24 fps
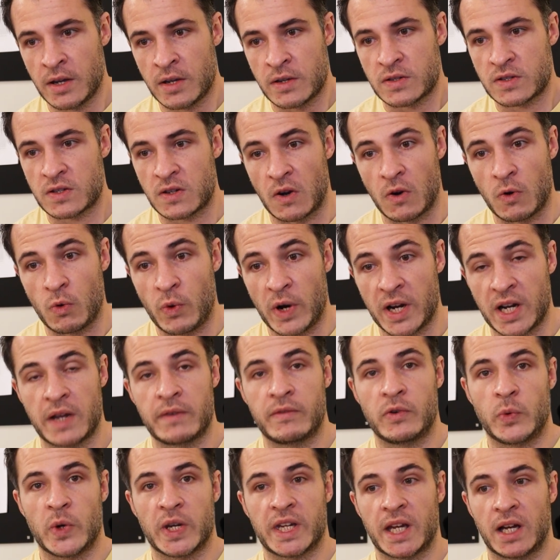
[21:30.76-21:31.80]
So
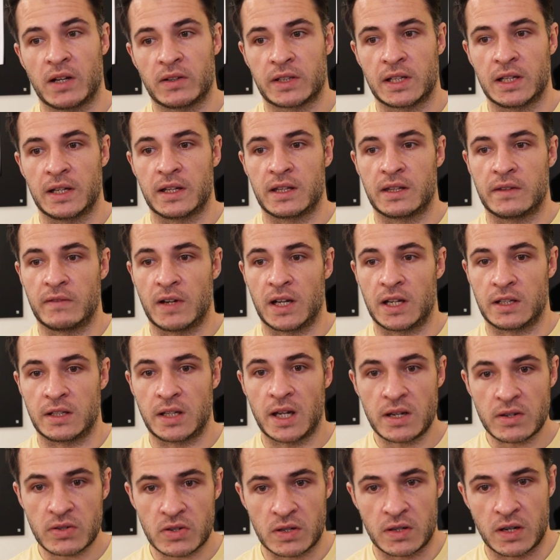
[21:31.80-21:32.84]
whenever we calculate the
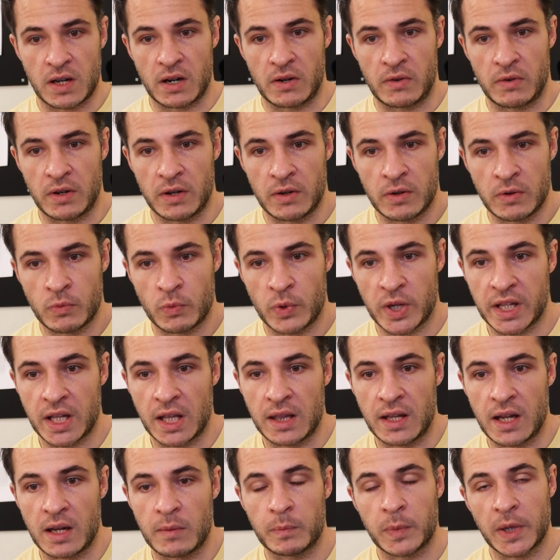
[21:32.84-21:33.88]
validation error, we
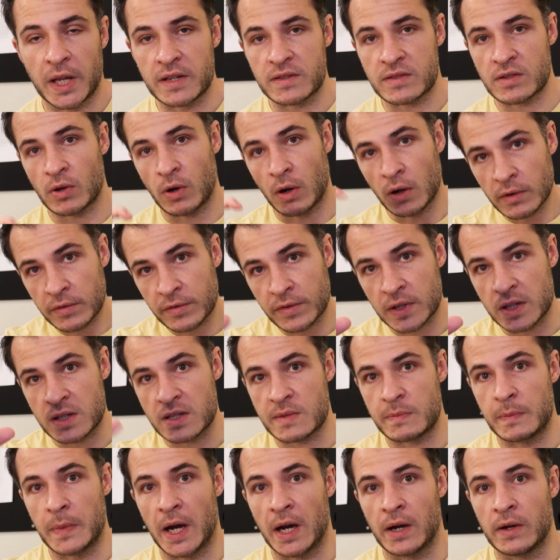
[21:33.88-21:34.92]
can then place
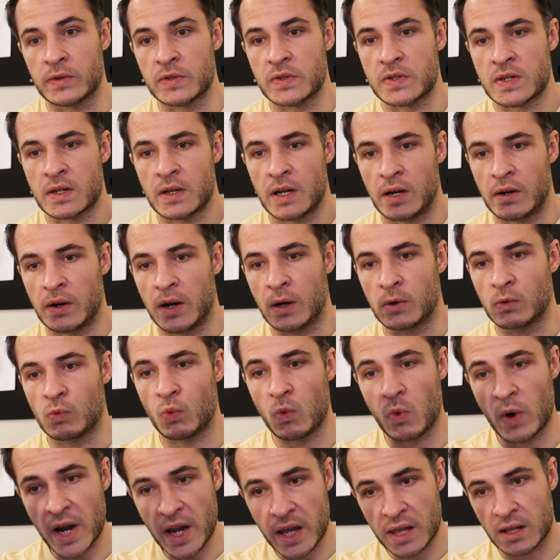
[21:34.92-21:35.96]
confidence bounds around
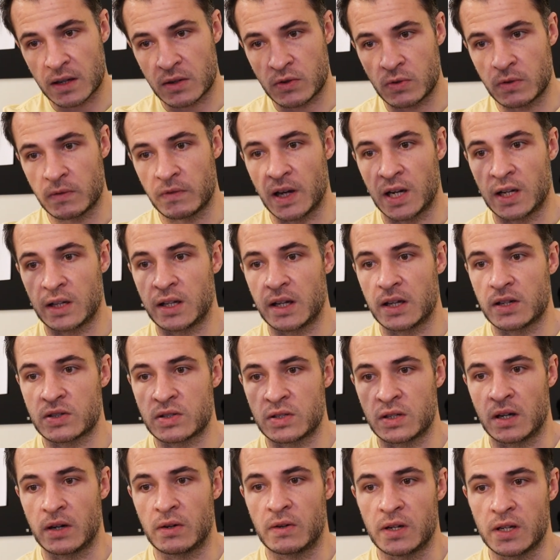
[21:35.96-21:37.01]
where the true
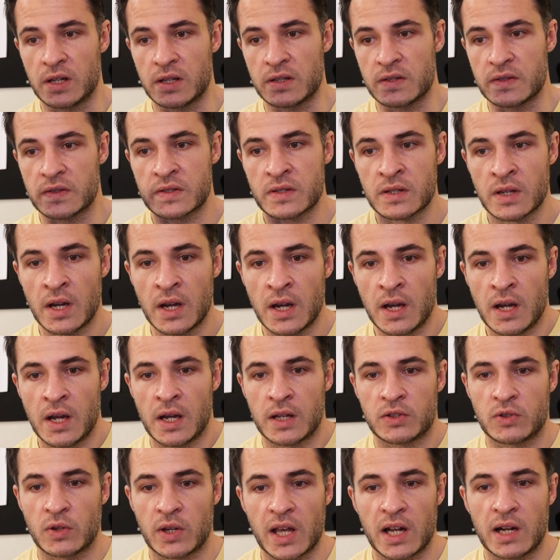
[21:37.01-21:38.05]
validation error is
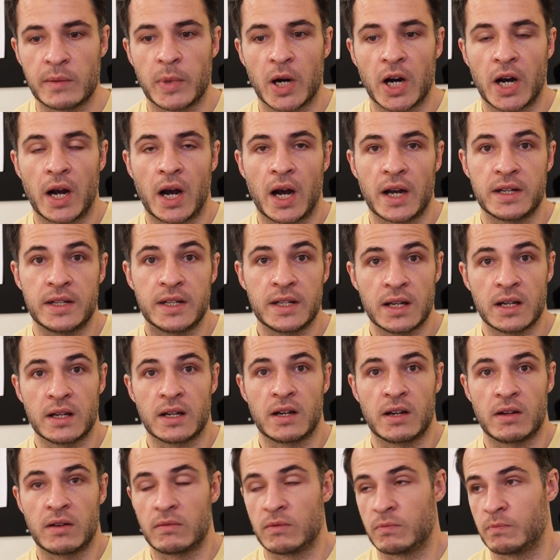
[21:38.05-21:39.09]
to get a
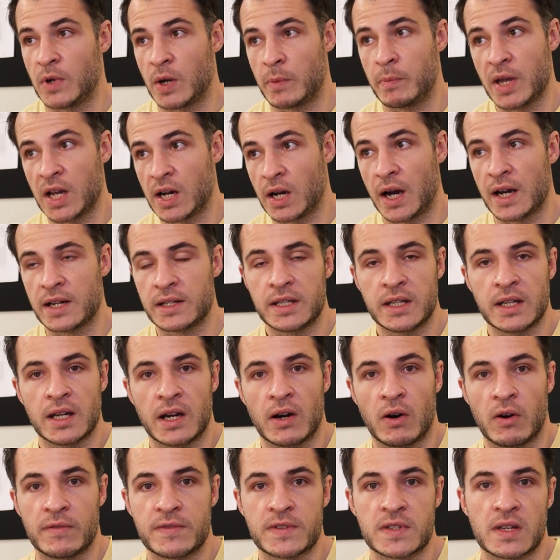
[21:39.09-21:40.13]
better
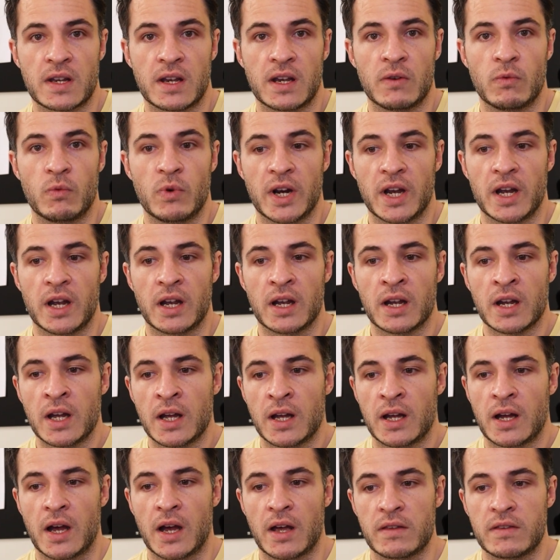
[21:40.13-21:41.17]
idea of, say, where
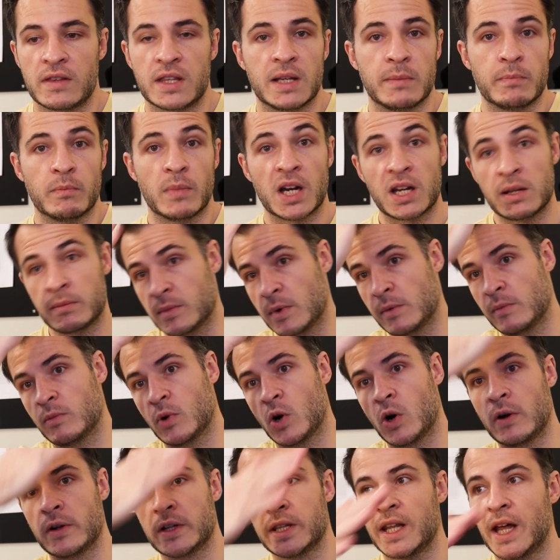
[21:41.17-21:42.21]
the minimum
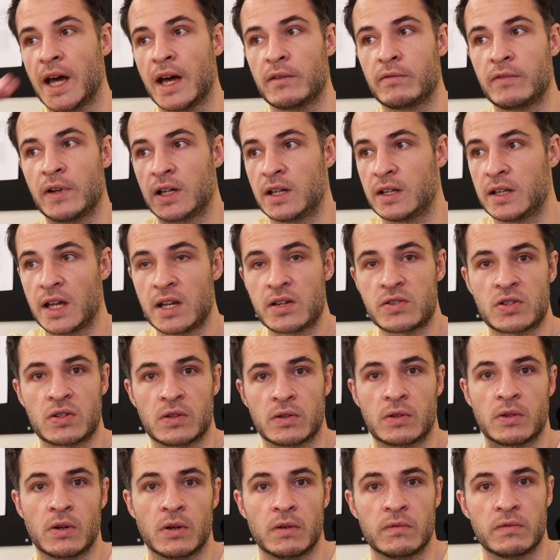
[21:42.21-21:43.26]
on that
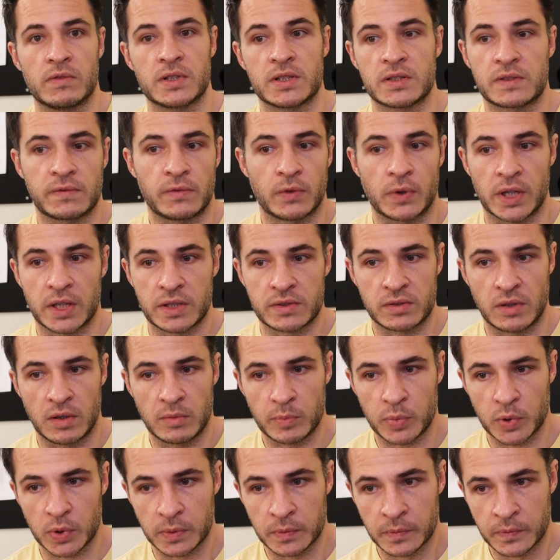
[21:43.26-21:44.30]
validation curve is, for
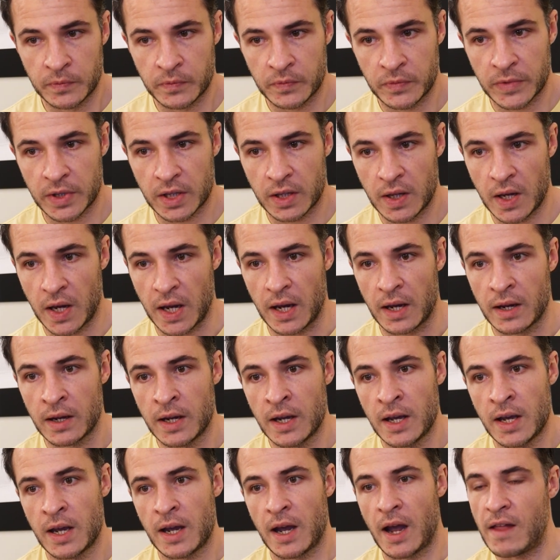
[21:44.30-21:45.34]
example. Okay.
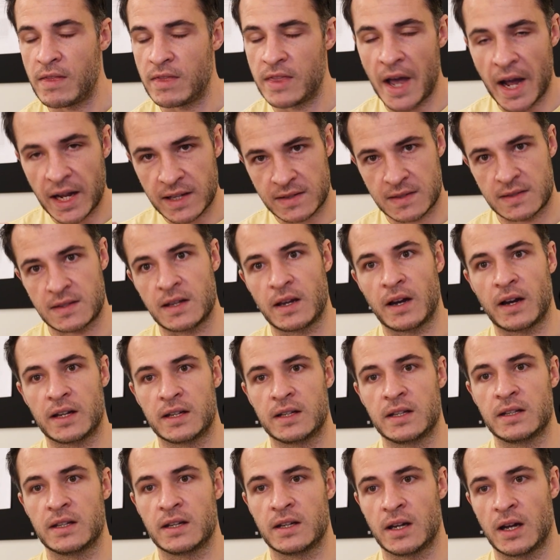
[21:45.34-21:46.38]
And that's the
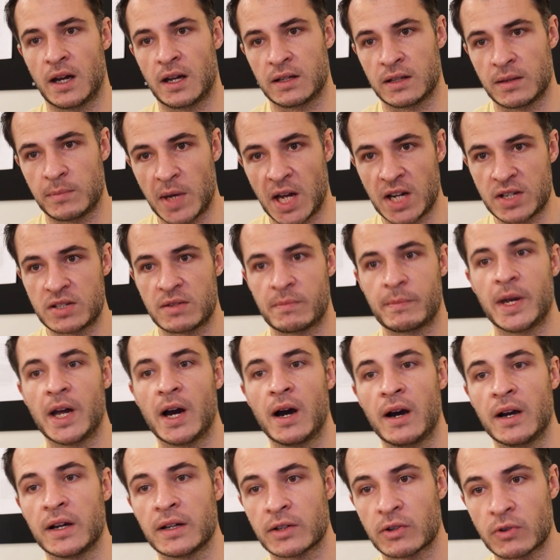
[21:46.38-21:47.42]
idea and the magic
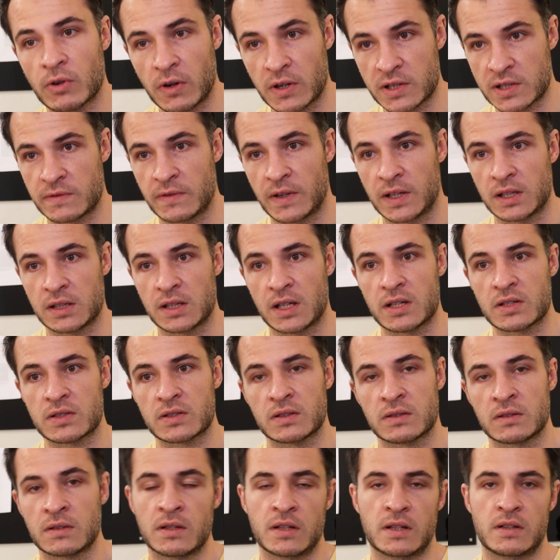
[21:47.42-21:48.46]
behind
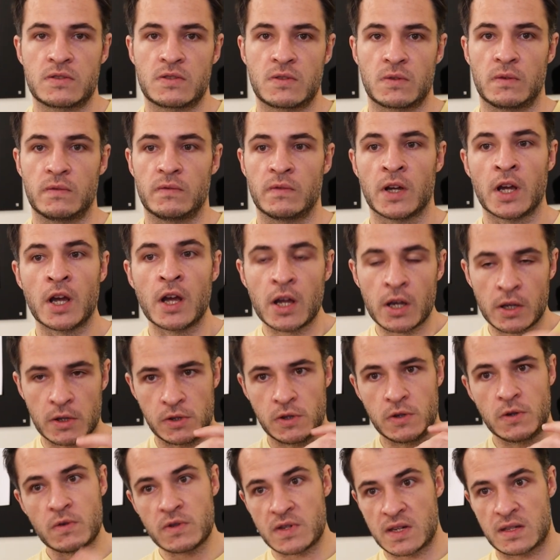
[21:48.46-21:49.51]
cross-validation. It sort of
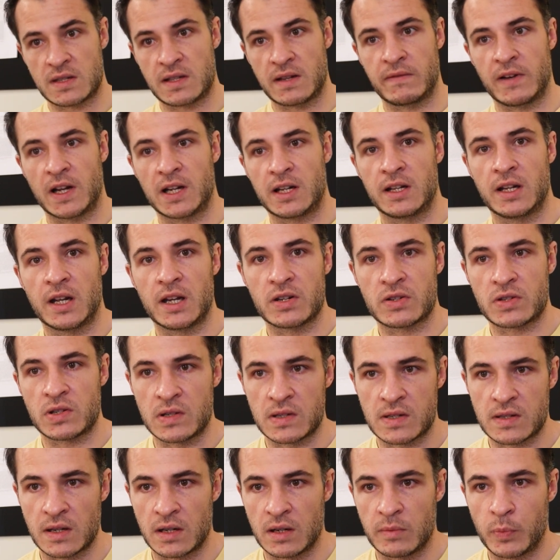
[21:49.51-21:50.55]
uses the
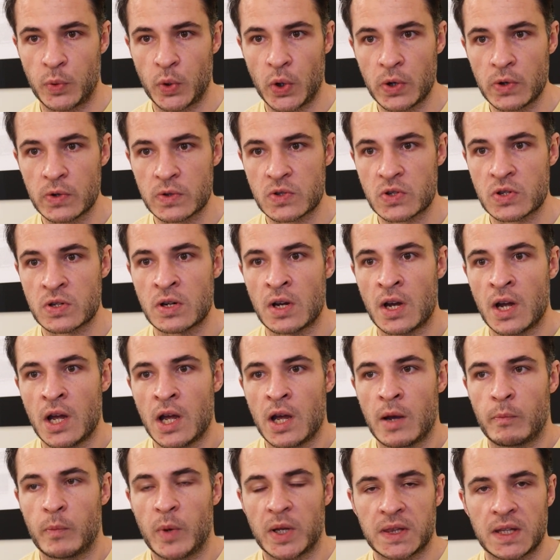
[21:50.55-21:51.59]
validation set approach,
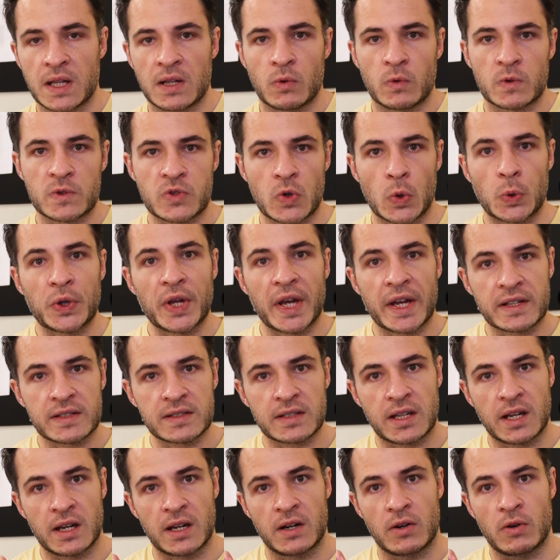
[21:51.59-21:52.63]
but then also takes
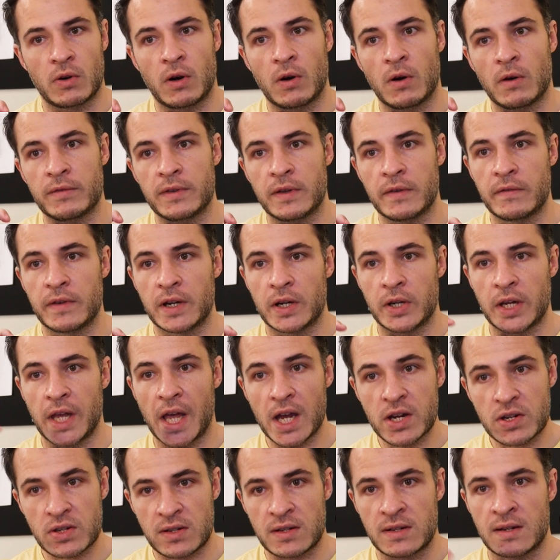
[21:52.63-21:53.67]
care of the
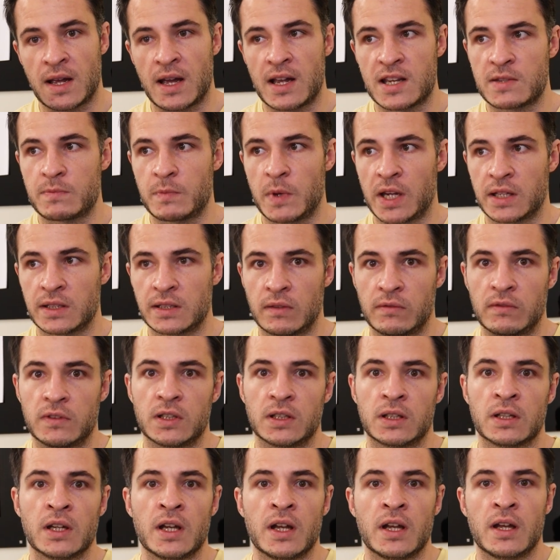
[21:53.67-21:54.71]
variation aspect of
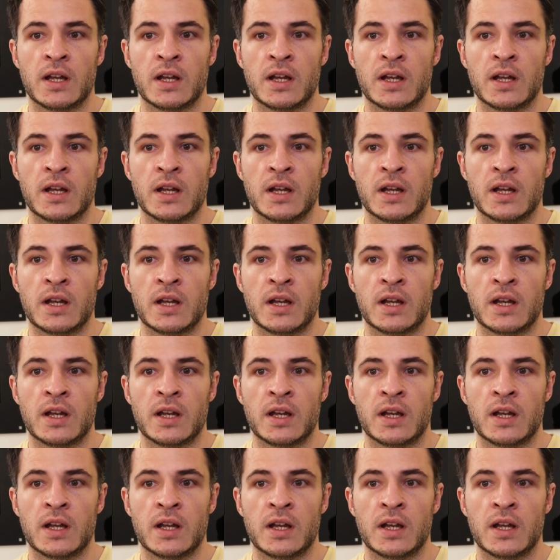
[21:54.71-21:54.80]
it,